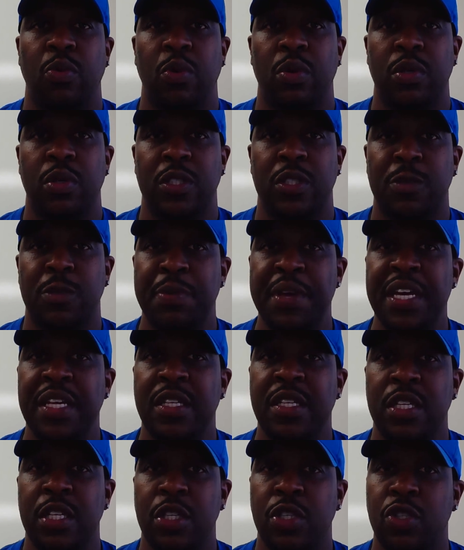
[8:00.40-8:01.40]
speak
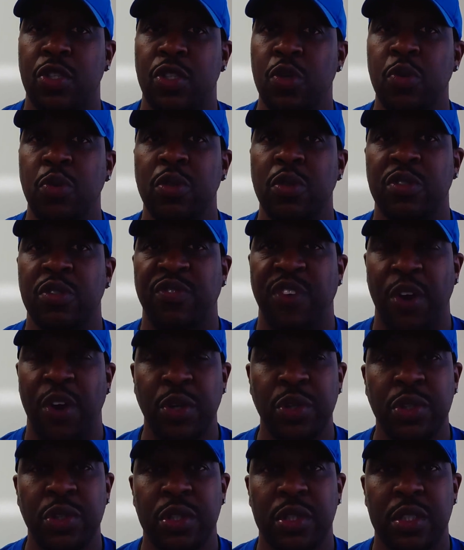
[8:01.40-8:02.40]
to the students
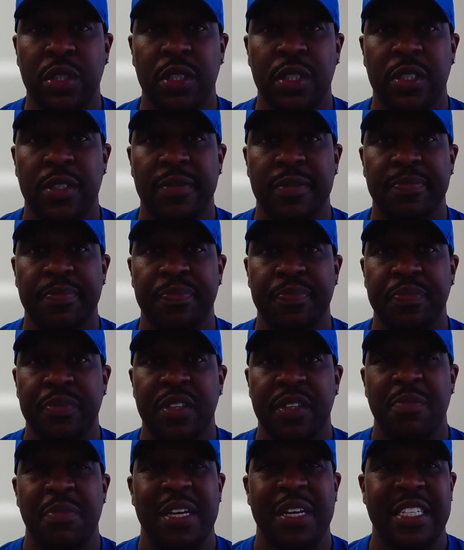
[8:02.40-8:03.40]
first
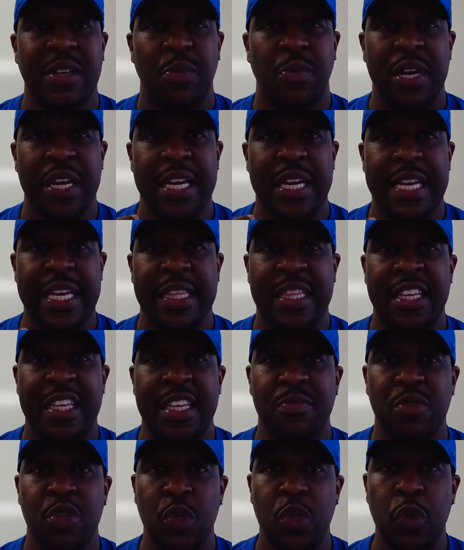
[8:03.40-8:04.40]
because I want to get
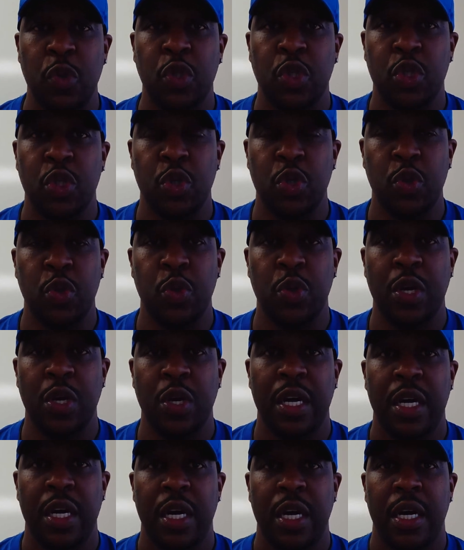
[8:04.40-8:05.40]
them used to
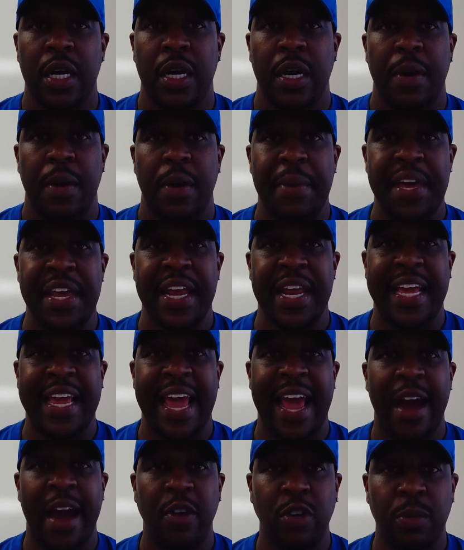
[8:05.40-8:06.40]
being
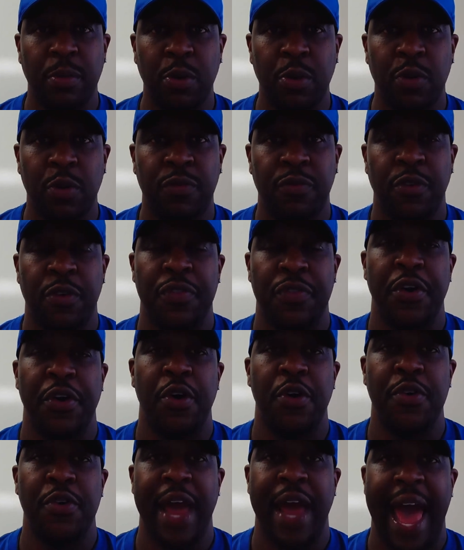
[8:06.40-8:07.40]
accountable for their
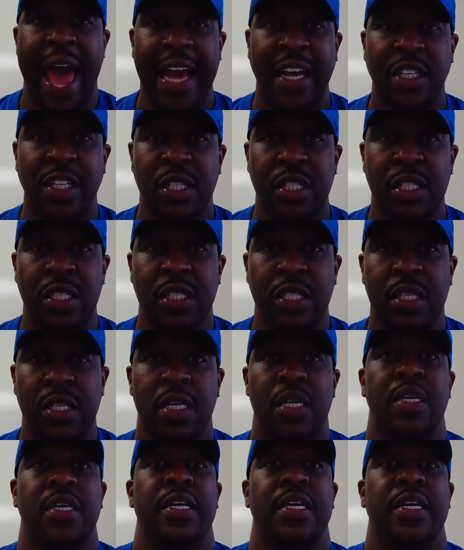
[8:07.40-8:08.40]
own actions
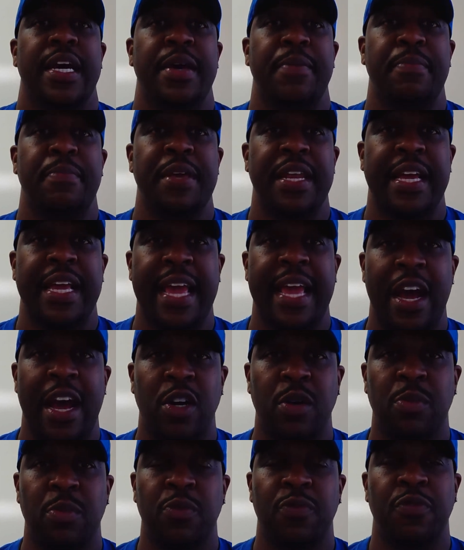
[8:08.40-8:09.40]
and being
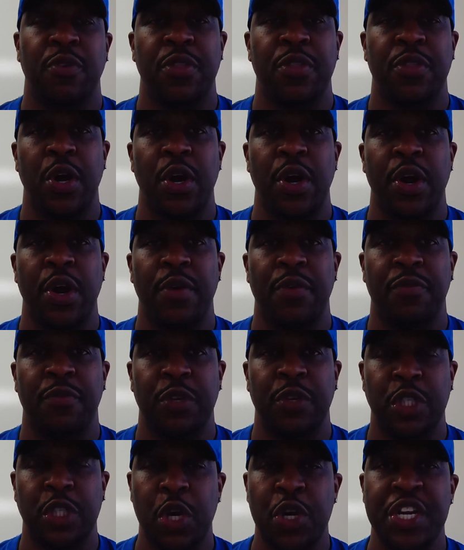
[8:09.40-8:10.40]
accountable for
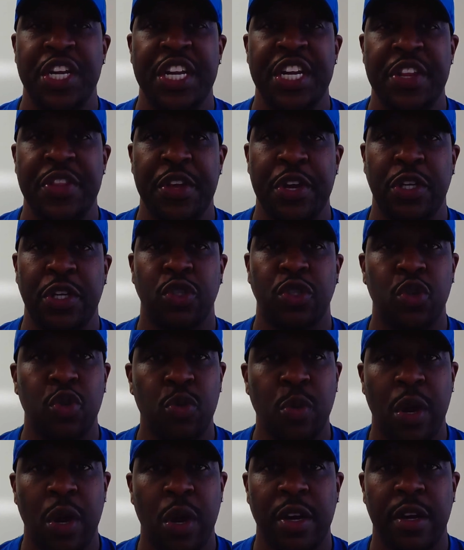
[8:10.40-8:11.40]
turning in their
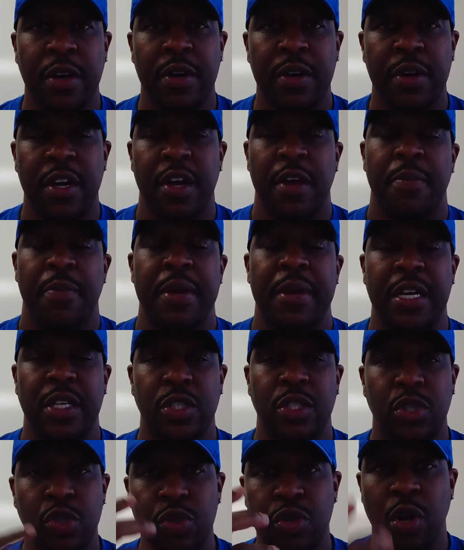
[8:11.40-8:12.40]
schoolwork,
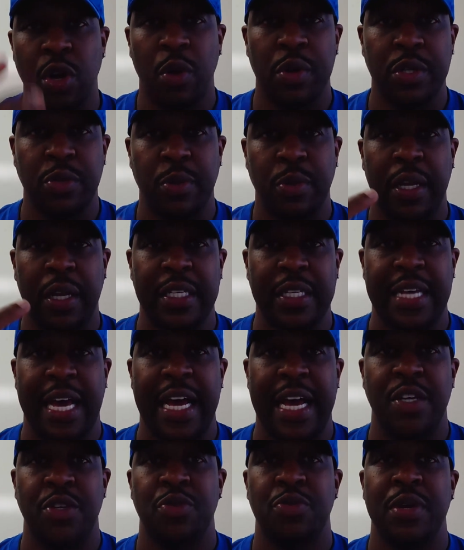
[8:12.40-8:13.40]
because you know as well as
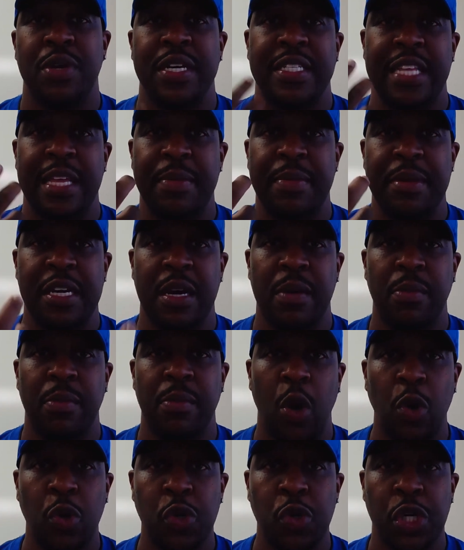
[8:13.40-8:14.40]
I do, as they become
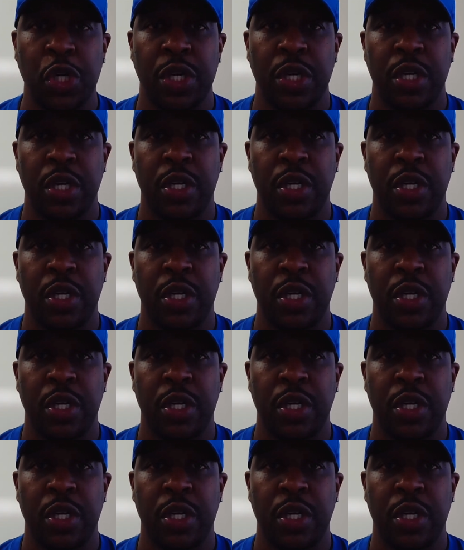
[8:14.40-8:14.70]
older,